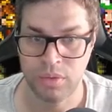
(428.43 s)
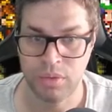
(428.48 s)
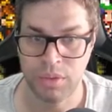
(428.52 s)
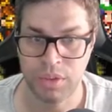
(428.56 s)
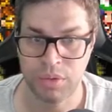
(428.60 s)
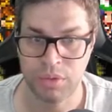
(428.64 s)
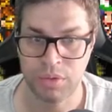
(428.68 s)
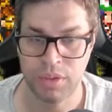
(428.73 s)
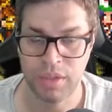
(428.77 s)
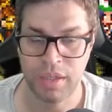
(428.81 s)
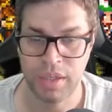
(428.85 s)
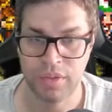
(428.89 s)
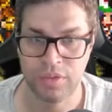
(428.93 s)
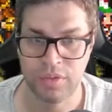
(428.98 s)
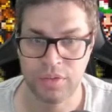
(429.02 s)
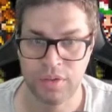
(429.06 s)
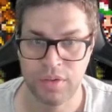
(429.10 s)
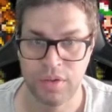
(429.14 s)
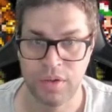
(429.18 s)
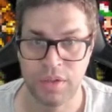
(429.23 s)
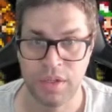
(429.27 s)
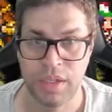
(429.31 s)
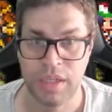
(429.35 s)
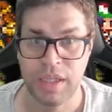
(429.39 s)
Only on the next
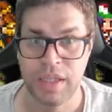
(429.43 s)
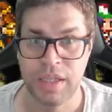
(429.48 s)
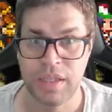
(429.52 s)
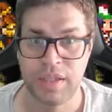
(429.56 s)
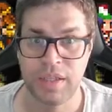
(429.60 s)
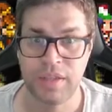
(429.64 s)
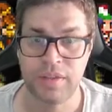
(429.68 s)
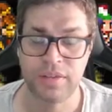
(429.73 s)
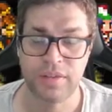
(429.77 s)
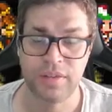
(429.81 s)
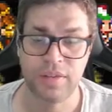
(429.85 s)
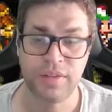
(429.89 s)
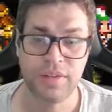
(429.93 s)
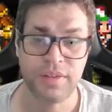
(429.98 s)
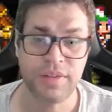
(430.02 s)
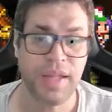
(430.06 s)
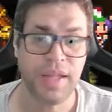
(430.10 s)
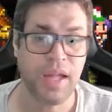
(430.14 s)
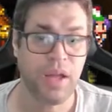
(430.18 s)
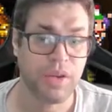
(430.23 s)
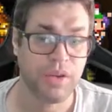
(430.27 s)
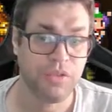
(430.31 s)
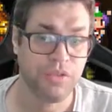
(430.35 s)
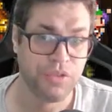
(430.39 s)
turn. This is
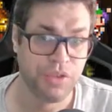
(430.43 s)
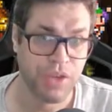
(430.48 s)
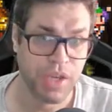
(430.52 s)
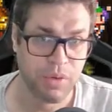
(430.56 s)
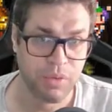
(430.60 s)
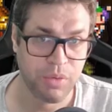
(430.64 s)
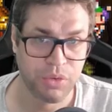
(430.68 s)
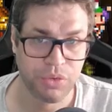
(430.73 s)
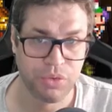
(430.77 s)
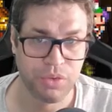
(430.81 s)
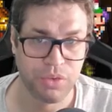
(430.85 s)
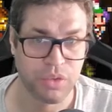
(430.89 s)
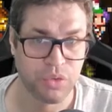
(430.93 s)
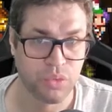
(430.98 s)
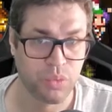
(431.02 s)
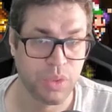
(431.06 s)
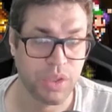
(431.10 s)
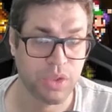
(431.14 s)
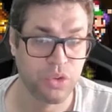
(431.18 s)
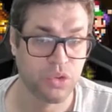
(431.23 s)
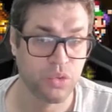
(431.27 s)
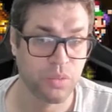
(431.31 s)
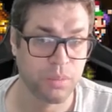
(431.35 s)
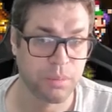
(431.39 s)
now Hiveris' phase.
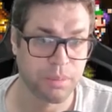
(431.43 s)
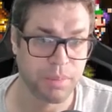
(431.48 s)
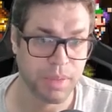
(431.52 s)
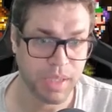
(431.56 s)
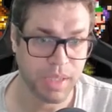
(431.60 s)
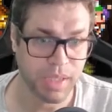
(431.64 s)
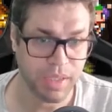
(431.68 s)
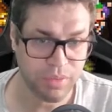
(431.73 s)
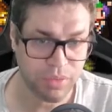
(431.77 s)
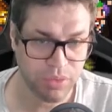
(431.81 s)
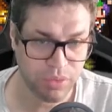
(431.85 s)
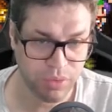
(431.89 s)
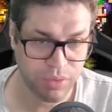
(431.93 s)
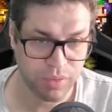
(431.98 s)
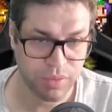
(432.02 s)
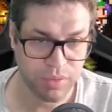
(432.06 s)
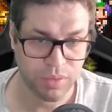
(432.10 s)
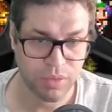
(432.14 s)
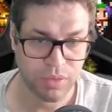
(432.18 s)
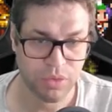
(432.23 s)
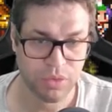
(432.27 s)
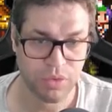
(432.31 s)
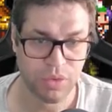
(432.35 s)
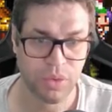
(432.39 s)
Weak to Blunt.
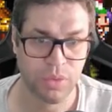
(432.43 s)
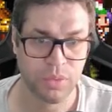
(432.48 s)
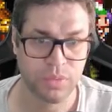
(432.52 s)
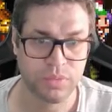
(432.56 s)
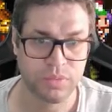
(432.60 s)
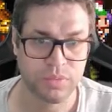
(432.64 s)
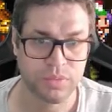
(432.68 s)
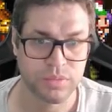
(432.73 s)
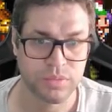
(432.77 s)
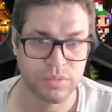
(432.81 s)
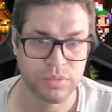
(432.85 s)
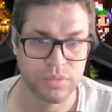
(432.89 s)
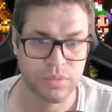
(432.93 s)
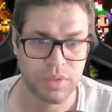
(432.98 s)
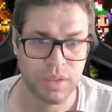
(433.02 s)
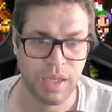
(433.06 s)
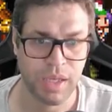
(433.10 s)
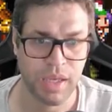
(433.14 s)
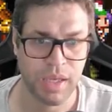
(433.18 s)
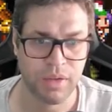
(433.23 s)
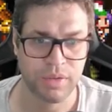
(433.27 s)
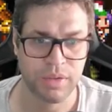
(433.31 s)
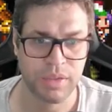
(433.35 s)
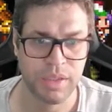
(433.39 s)
So,
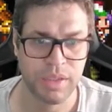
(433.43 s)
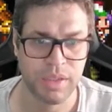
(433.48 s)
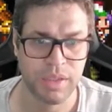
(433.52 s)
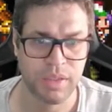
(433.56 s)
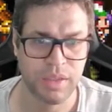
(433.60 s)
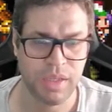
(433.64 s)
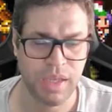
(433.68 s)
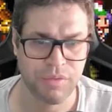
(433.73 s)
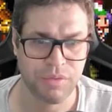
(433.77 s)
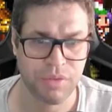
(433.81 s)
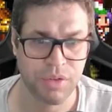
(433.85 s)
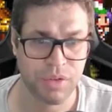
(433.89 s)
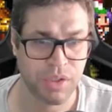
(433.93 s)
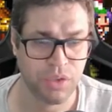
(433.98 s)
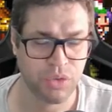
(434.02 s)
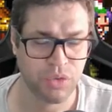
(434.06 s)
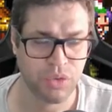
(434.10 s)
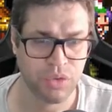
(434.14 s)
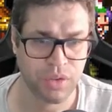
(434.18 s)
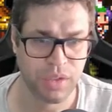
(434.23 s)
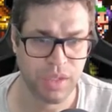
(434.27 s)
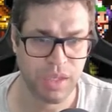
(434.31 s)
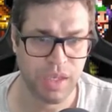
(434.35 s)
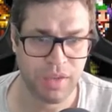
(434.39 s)
actually, after
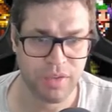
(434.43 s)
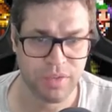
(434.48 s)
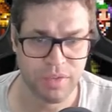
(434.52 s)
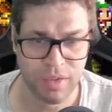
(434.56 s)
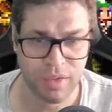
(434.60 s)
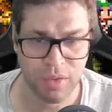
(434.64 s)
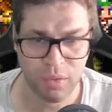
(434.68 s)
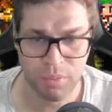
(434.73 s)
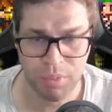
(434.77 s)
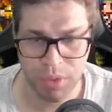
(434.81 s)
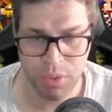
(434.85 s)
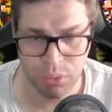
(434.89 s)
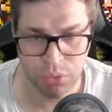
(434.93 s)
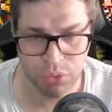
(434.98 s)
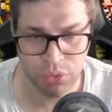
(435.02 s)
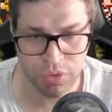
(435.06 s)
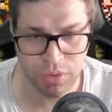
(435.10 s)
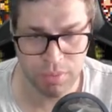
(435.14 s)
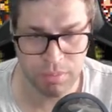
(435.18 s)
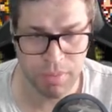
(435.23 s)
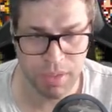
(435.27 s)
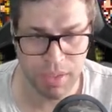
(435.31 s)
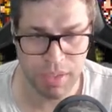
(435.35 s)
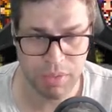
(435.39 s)
this cast, I'll be
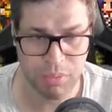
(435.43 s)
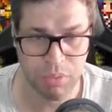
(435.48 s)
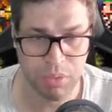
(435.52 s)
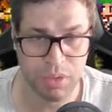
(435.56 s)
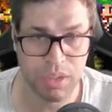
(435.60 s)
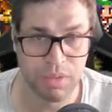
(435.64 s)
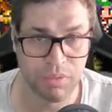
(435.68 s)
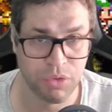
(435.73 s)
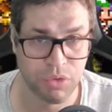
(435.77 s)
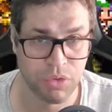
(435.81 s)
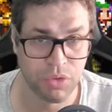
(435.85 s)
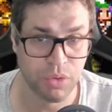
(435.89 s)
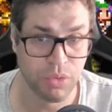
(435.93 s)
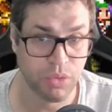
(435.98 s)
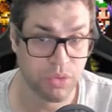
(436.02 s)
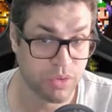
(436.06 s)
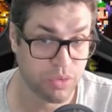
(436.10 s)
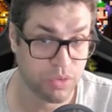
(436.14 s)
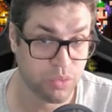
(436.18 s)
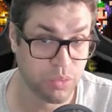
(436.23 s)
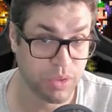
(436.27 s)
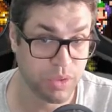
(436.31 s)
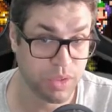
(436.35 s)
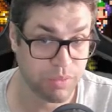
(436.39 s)
using my Relief Zone,
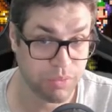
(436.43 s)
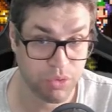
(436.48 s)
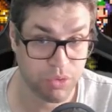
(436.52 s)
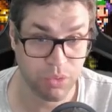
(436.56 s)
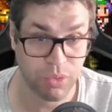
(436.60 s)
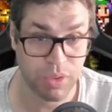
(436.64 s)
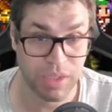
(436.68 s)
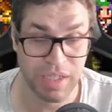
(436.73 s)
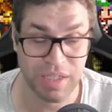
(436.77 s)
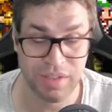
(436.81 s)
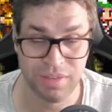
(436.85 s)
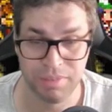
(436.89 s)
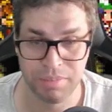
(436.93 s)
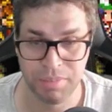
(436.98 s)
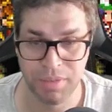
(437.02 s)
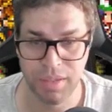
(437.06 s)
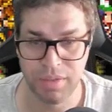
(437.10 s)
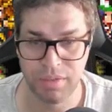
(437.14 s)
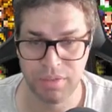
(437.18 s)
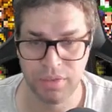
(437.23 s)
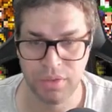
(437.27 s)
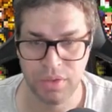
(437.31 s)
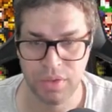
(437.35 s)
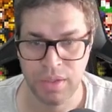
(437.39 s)
since Relief Zone is
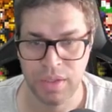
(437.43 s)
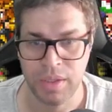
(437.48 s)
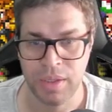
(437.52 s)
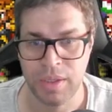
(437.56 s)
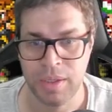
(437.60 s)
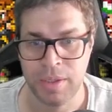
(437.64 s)
Blunt.